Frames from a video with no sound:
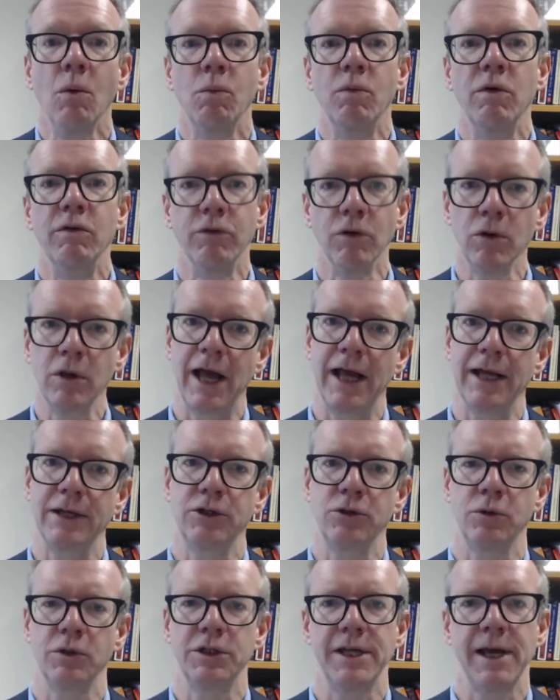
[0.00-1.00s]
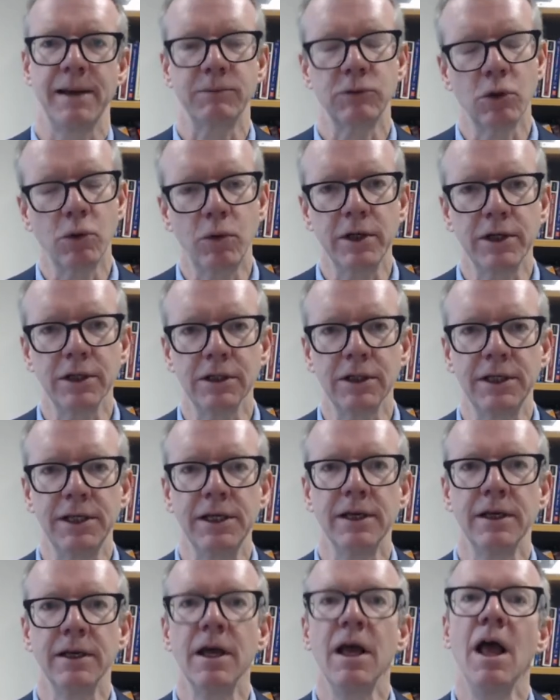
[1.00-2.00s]
We've all had to adapt quickly,
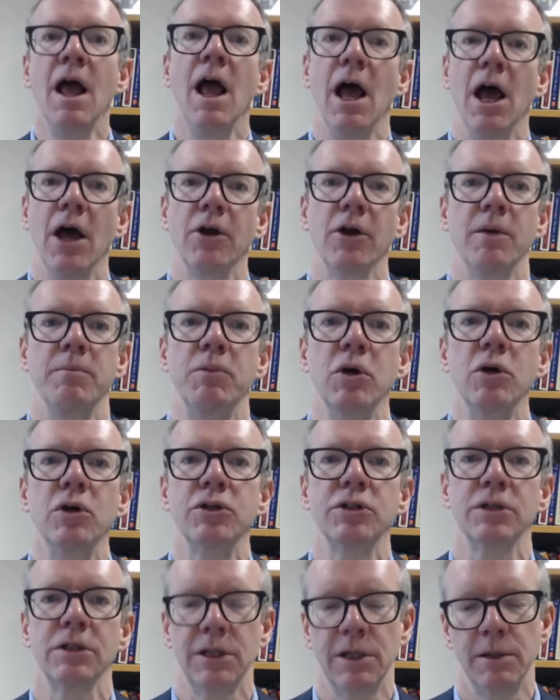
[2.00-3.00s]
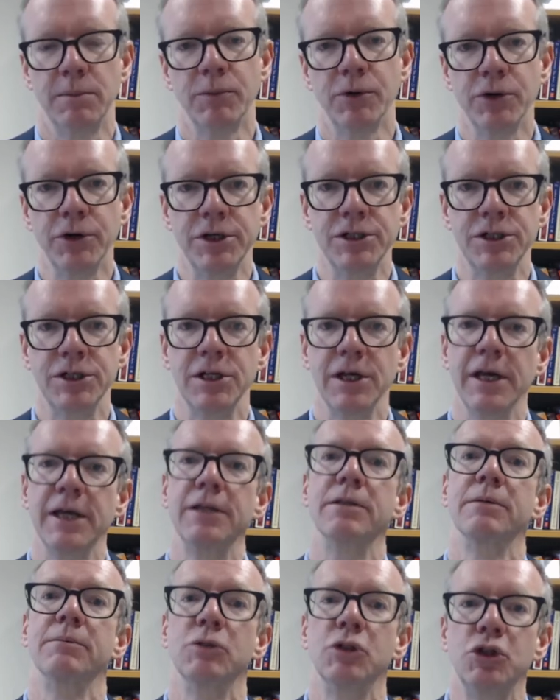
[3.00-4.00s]
and I personally
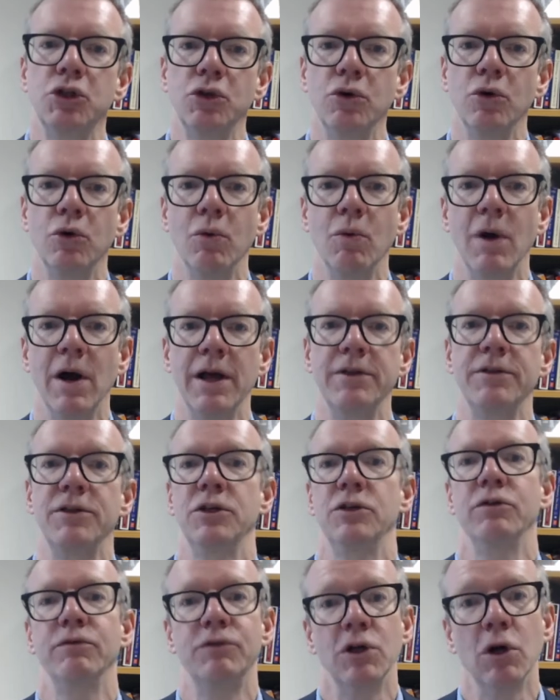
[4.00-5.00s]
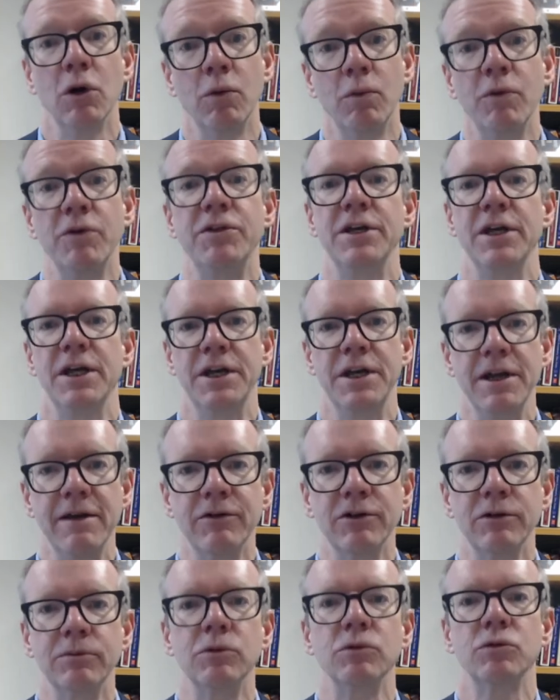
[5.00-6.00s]
appreciate the mature way that you've dealt with the
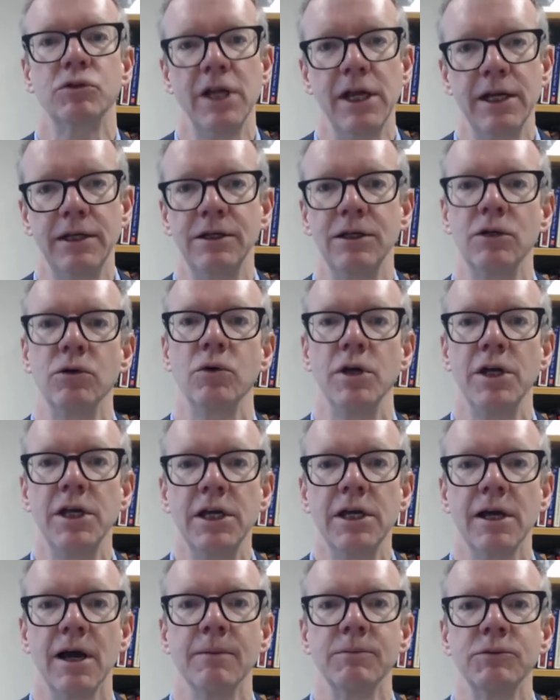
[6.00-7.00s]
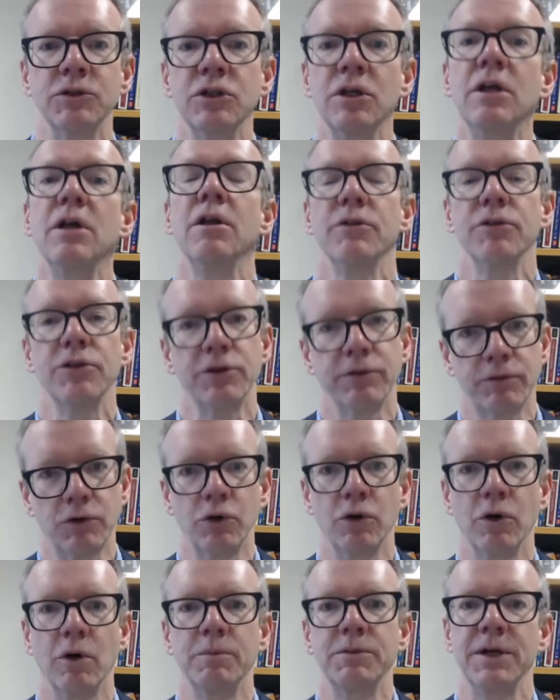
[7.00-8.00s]
inevitable technical hiccups that have
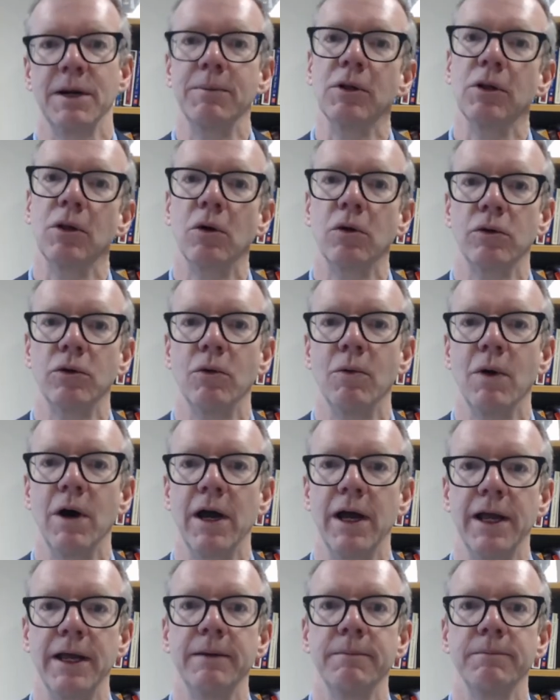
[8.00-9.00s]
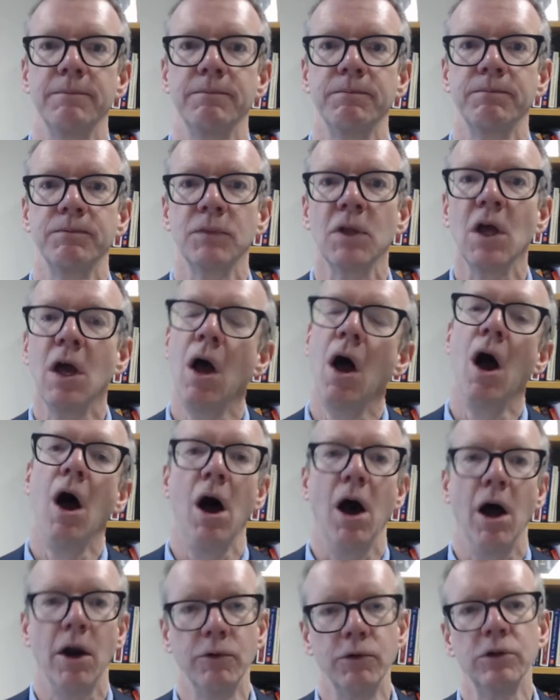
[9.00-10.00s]
cropped up along the way.
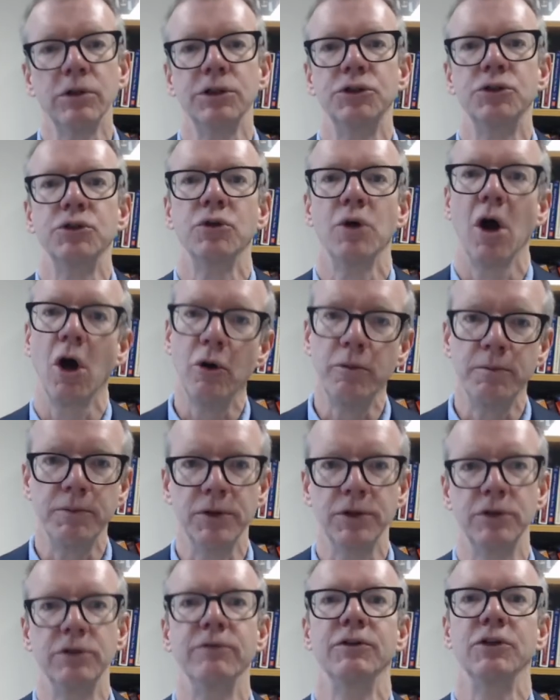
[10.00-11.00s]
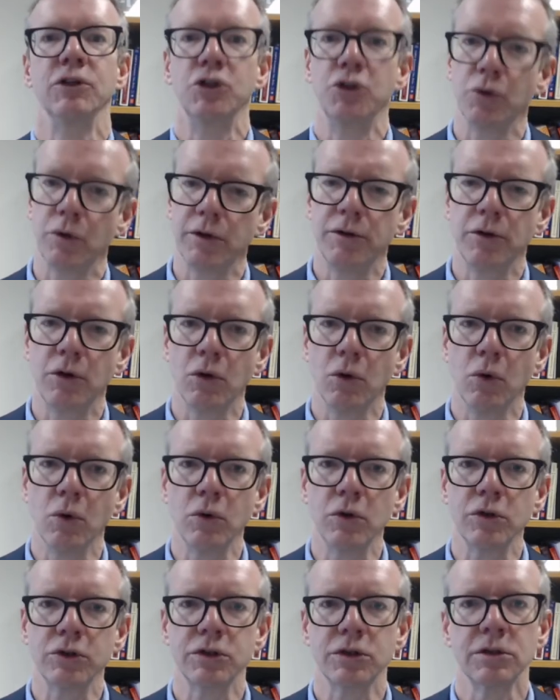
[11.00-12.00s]
I really do hope that you've enjoyed the
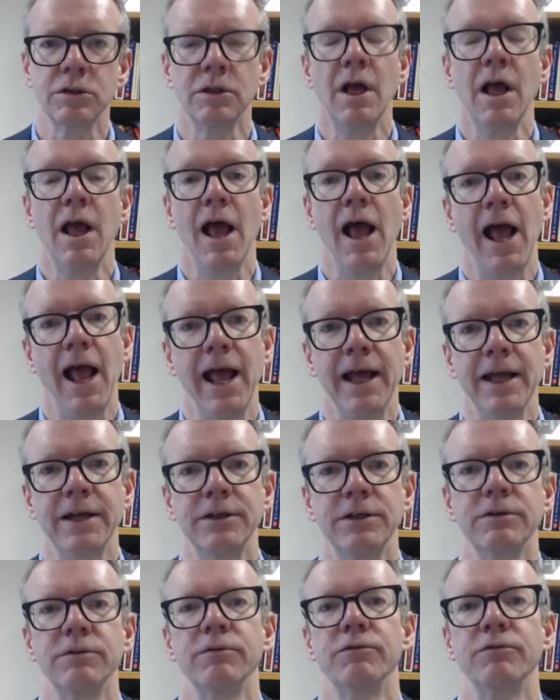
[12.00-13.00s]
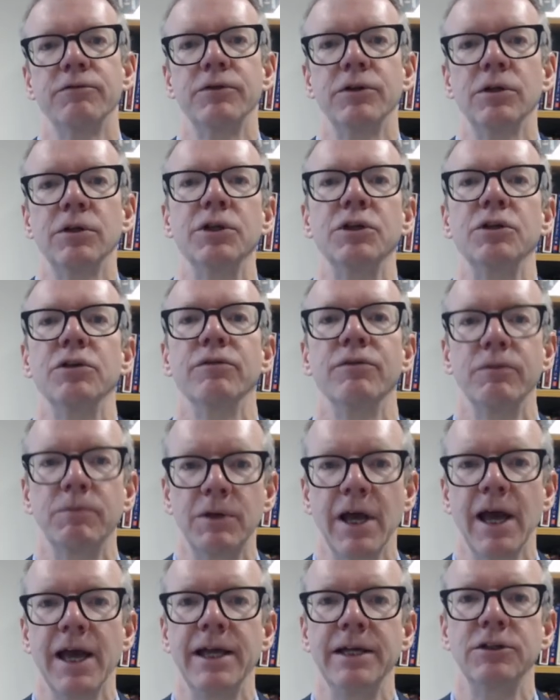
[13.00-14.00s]
course and feel that you've
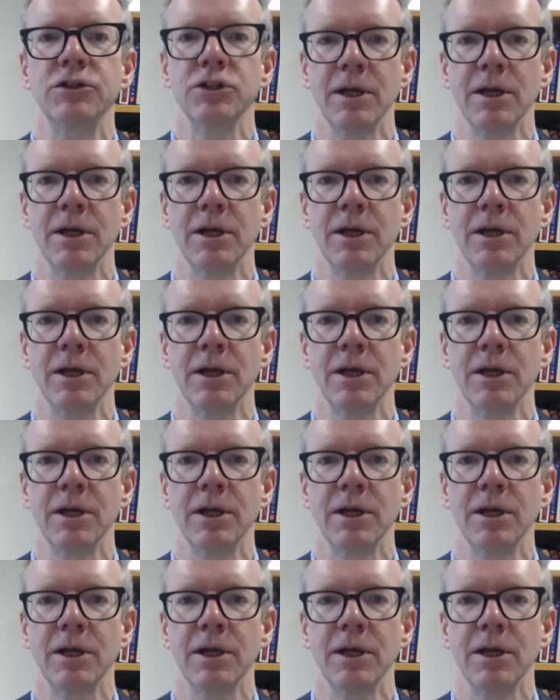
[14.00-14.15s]
gained